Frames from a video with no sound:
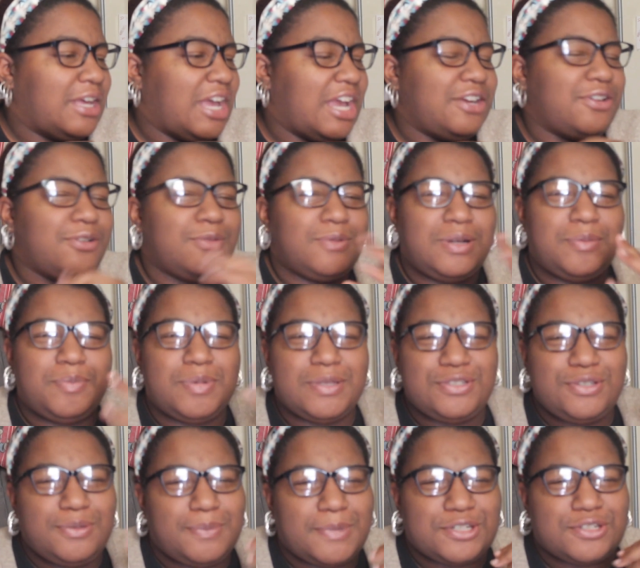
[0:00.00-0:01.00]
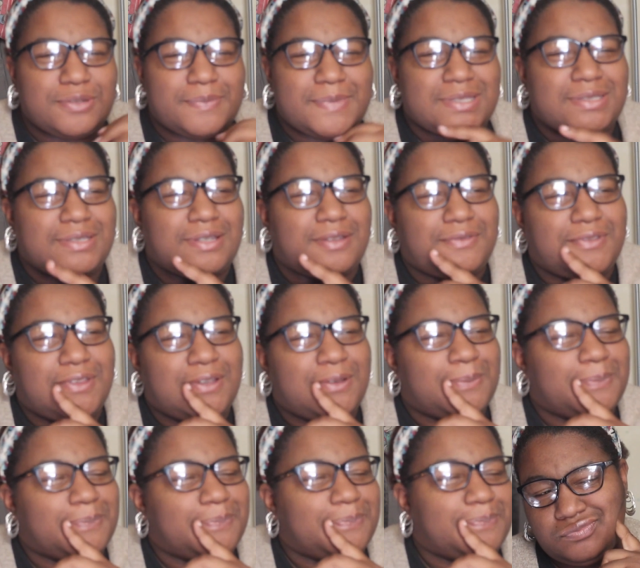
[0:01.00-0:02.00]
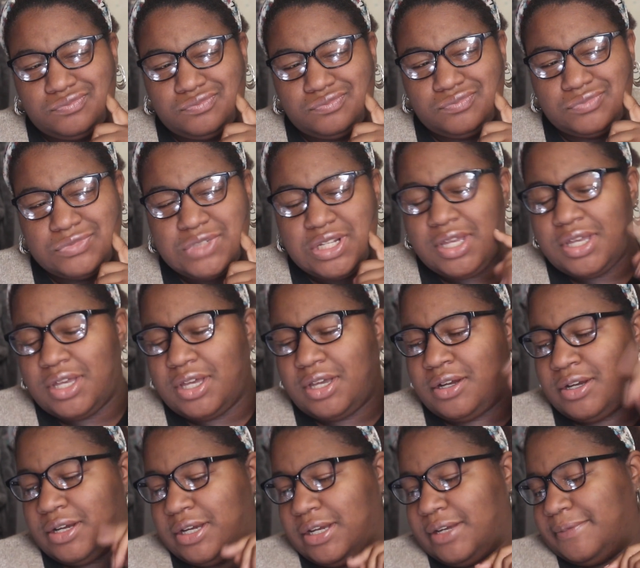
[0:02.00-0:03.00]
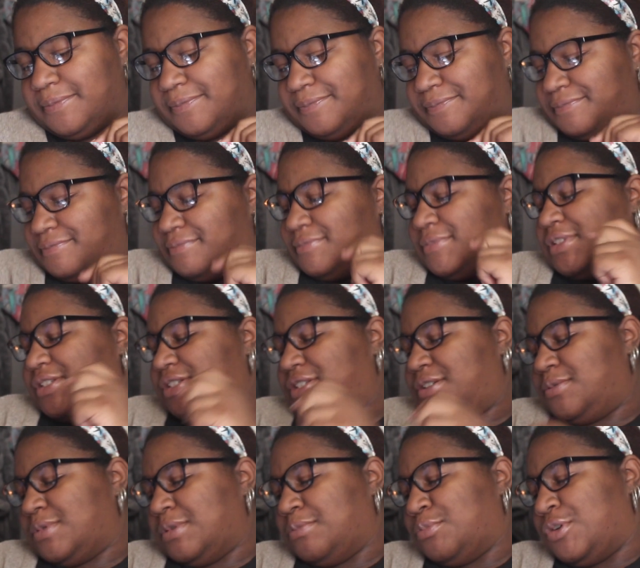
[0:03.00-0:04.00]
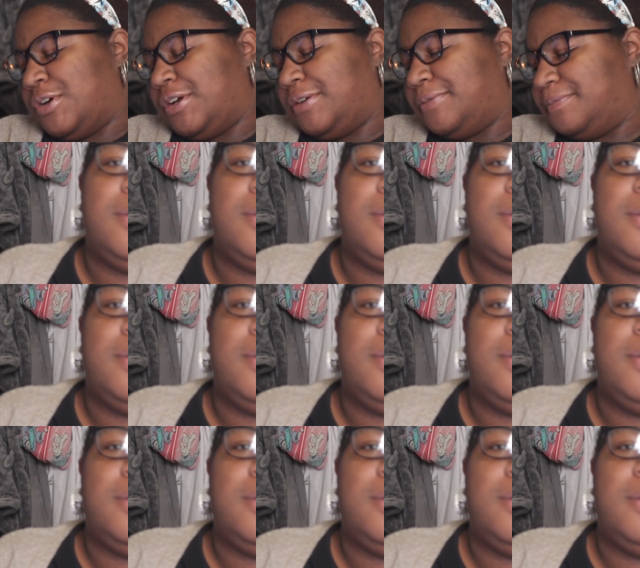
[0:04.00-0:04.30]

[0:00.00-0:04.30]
I don't want to put too much on myself though. Alright, let's do one more.